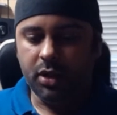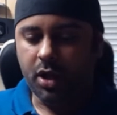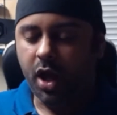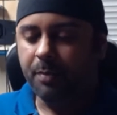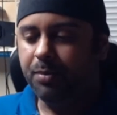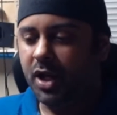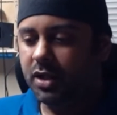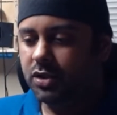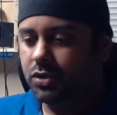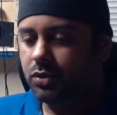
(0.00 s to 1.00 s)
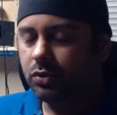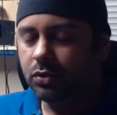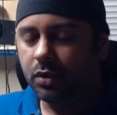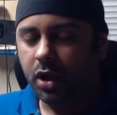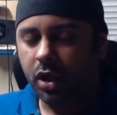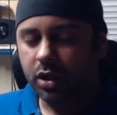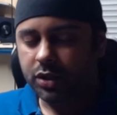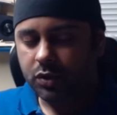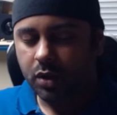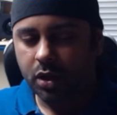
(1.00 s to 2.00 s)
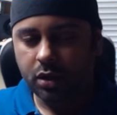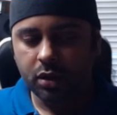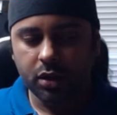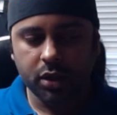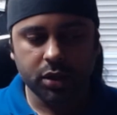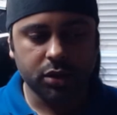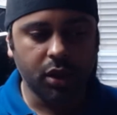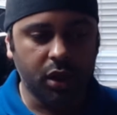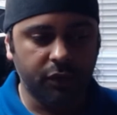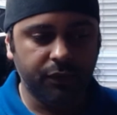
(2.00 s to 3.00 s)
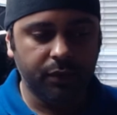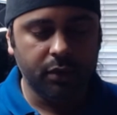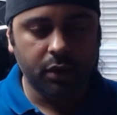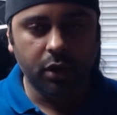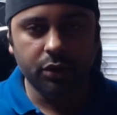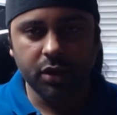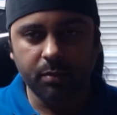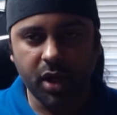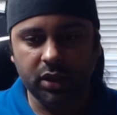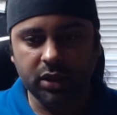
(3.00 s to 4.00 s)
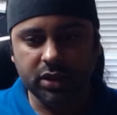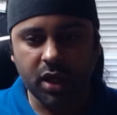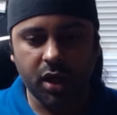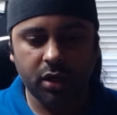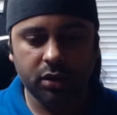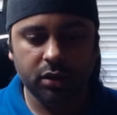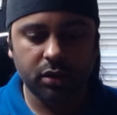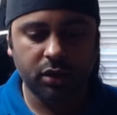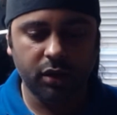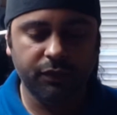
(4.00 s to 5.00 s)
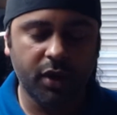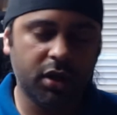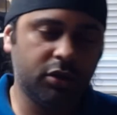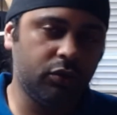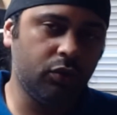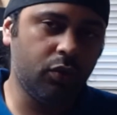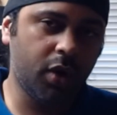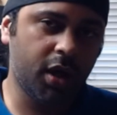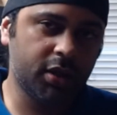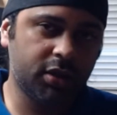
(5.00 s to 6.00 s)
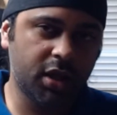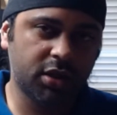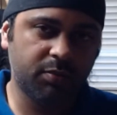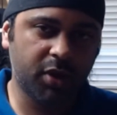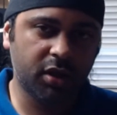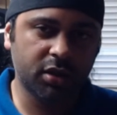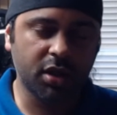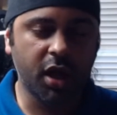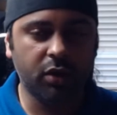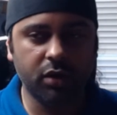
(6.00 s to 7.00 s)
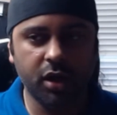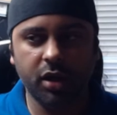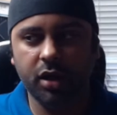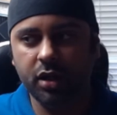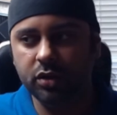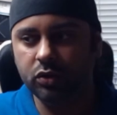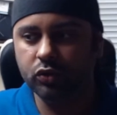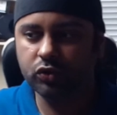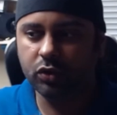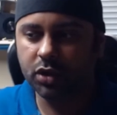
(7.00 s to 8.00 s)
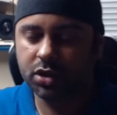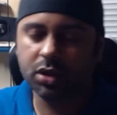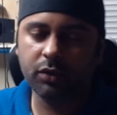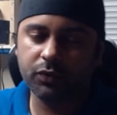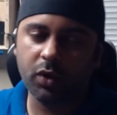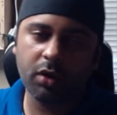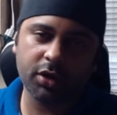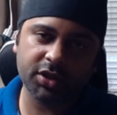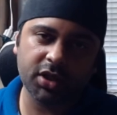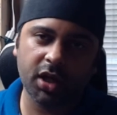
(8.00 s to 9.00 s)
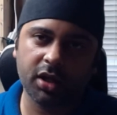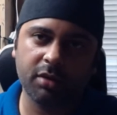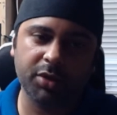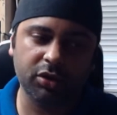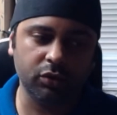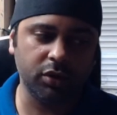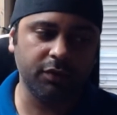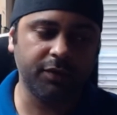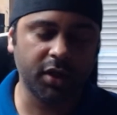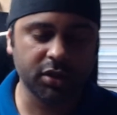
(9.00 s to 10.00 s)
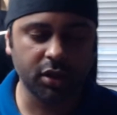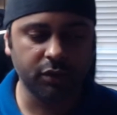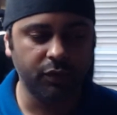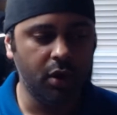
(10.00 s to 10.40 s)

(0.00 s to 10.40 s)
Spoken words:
I'm planning to do extra stuff on the mining side. If I need to do test pens, I'm gonna do some stuff. You're gonna see a lot of videos, different stuff